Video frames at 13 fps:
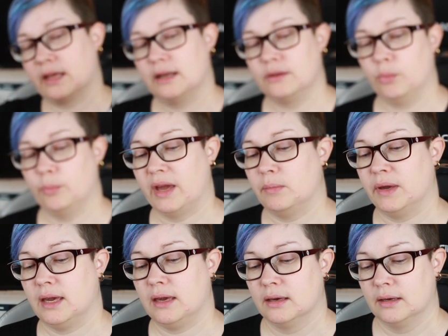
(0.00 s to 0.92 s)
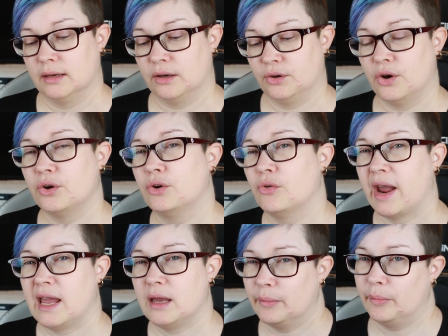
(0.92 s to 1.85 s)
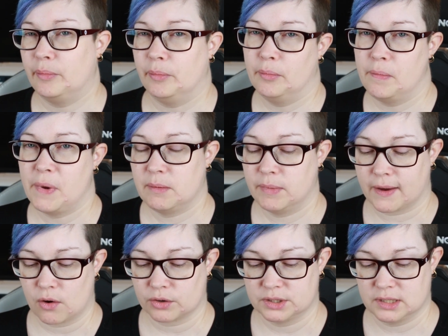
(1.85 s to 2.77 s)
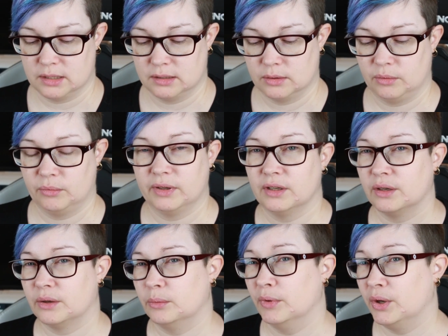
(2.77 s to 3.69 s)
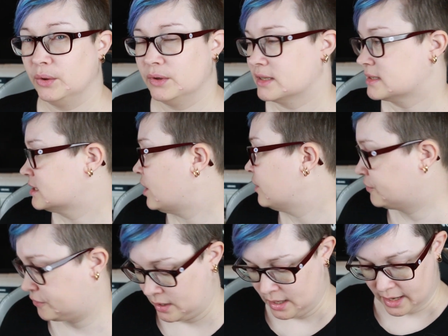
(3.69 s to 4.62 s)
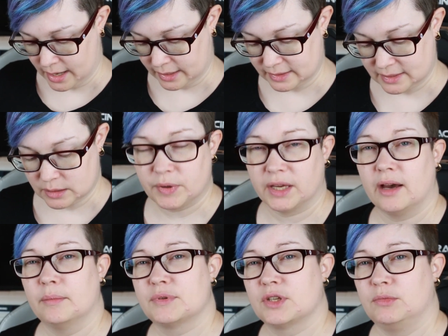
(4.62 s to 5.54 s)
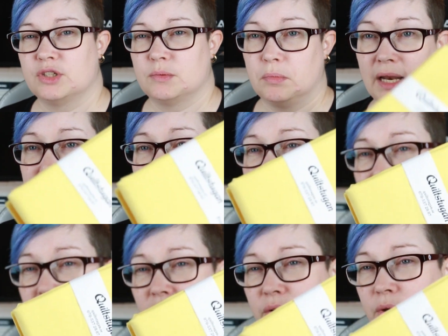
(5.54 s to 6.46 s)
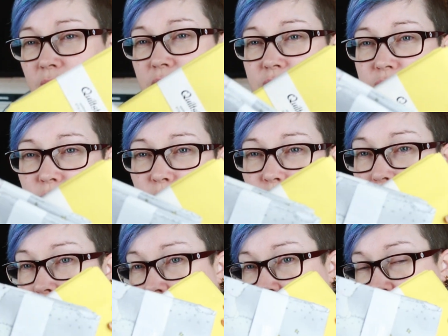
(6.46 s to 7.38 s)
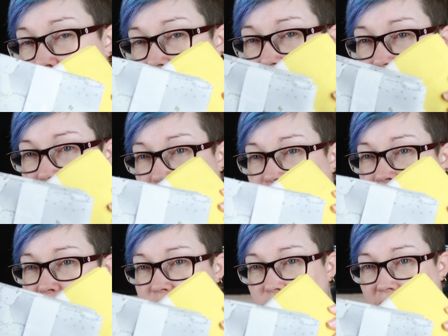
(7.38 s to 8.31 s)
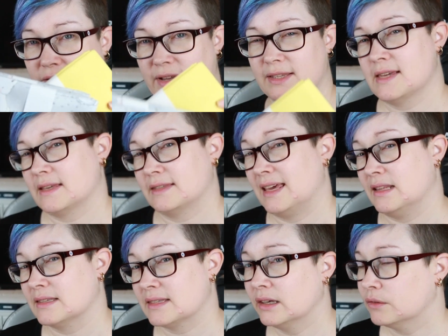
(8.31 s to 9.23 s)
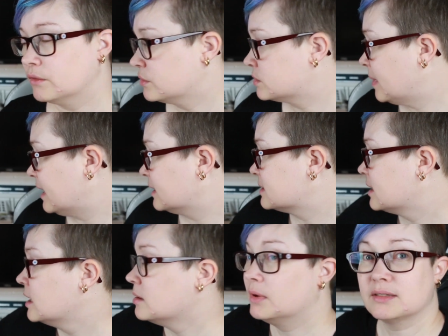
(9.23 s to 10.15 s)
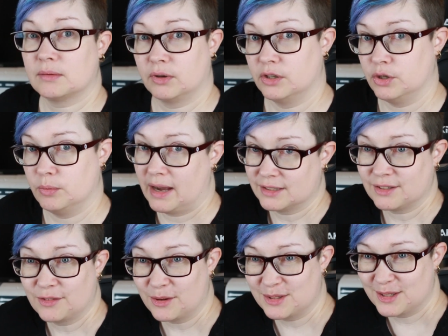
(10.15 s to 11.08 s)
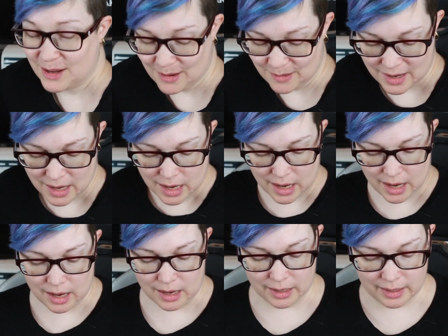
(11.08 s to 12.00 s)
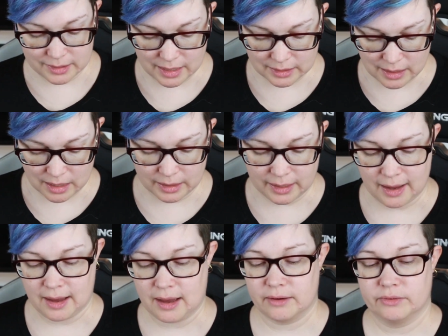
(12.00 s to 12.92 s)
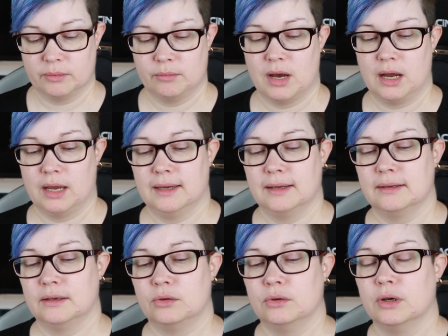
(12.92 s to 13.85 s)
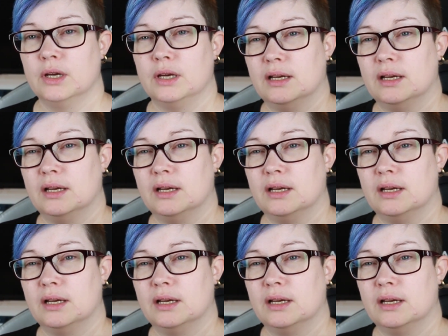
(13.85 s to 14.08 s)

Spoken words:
a little baby, a grey baby cotton with a little moon and stuff. And I did pick up some just plain yellow to have as the inside of those bags, because I'm going to do bags of those too. And then I have my little